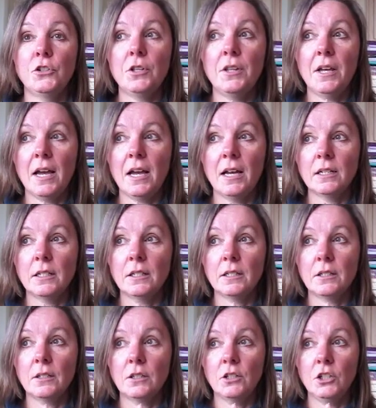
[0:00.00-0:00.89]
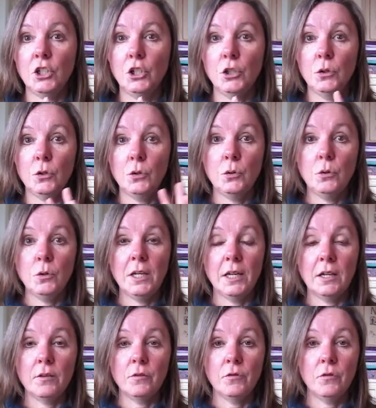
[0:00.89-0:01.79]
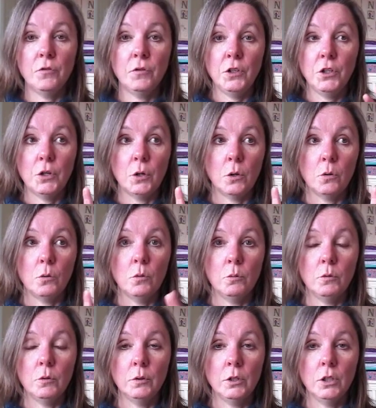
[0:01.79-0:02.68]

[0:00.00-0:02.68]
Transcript: that you give, you know,